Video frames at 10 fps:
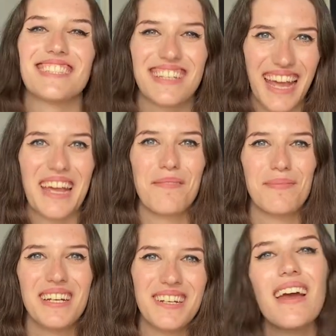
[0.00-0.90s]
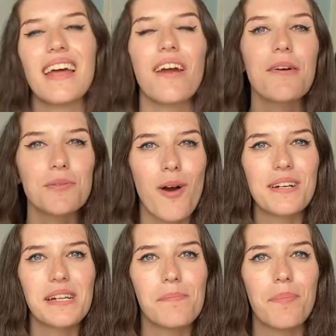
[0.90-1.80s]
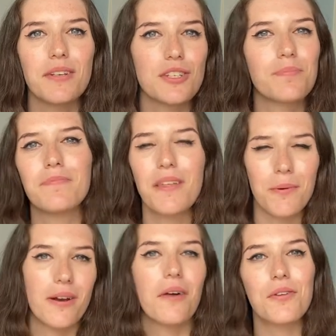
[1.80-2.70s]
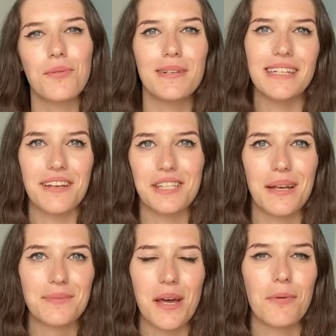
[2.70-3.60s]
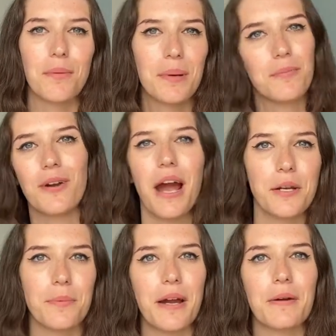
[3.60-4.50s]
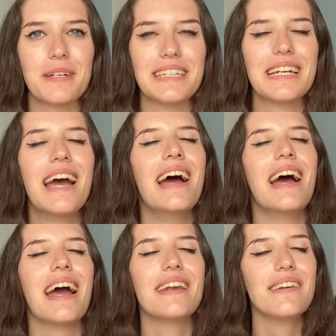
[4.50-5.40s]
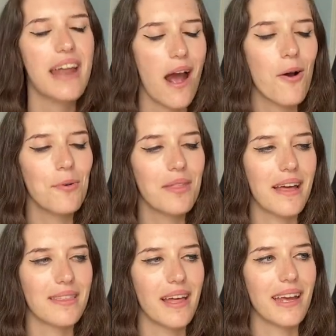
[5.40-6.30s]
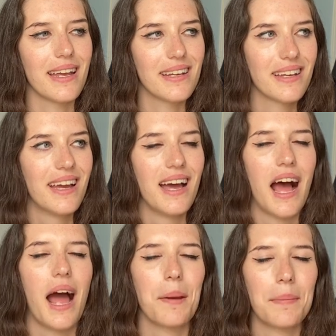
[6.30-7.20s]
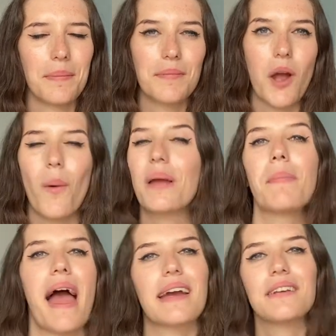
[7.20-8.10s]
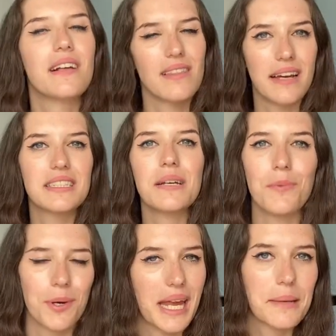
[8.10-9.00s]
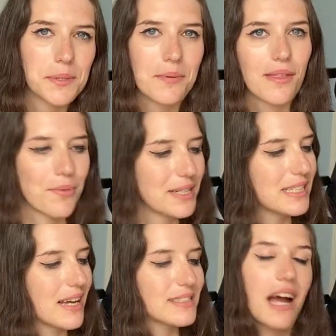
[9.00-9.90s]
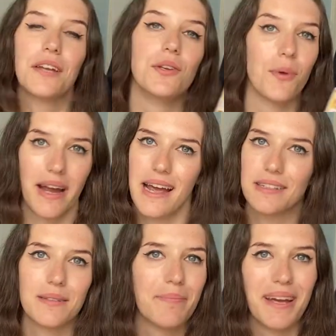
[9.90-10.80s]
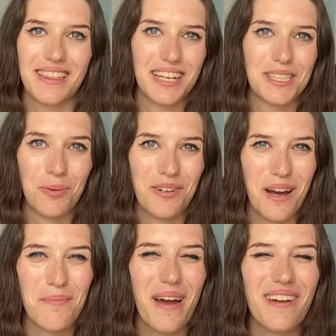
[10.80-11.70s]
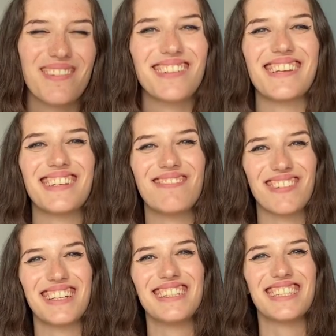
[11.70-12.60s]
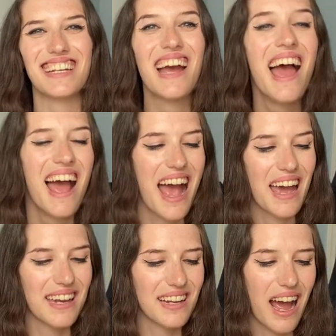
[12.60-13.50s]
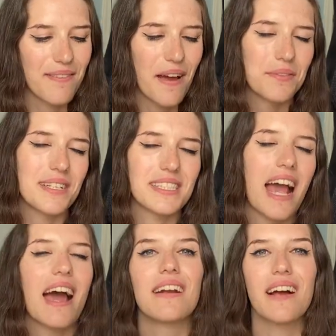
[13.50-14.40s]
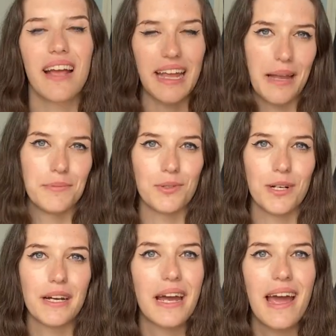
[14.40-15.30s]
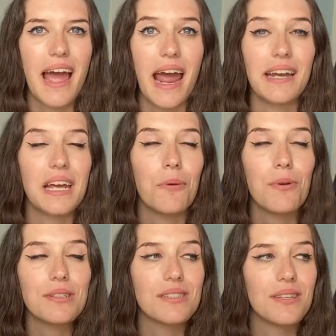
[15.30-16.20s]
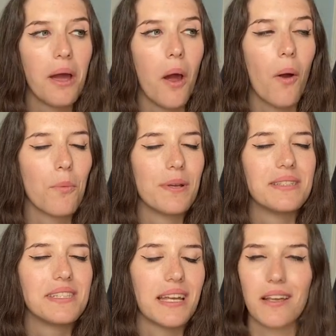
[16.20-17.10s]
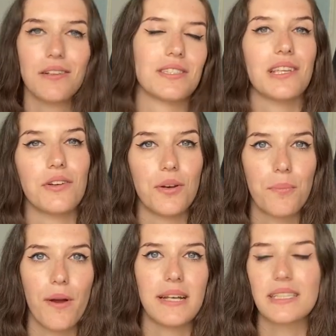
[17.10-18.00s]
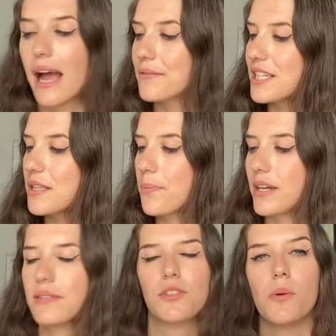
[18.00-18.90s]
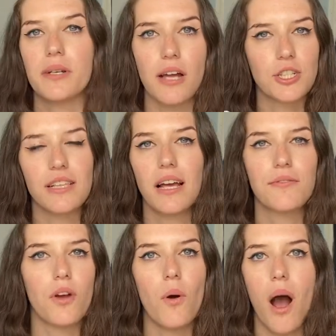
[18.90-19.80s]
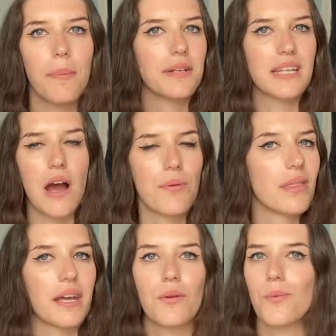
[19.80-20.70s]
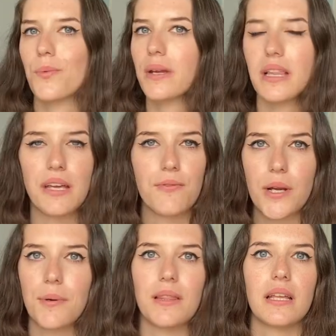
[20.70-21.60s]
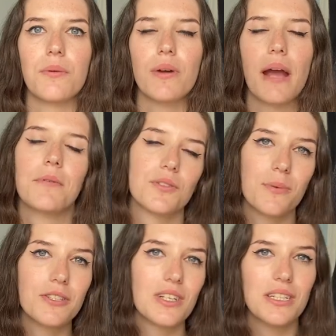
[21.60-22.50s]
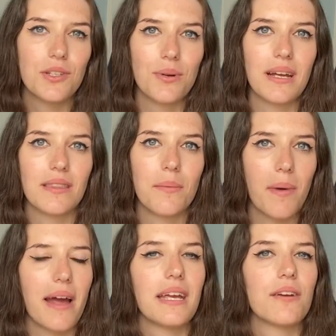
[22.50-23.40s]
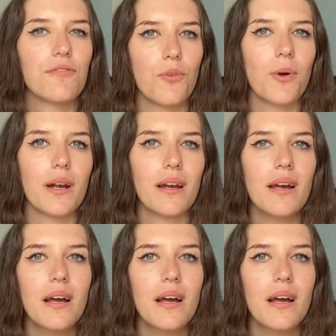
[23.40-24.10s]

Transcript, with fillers: game. I always wanted it, but just there were other 3DS games that were a bit more higher priority, and now that like I'm going back and collecting more games for the 3DS, I knew I had to pick this one up. I really did. And I found this at a game store, and it was a ridiculously good price. I've seen the price of Tomodachi Life go up and down like really frequently. When I was originally doing the buying for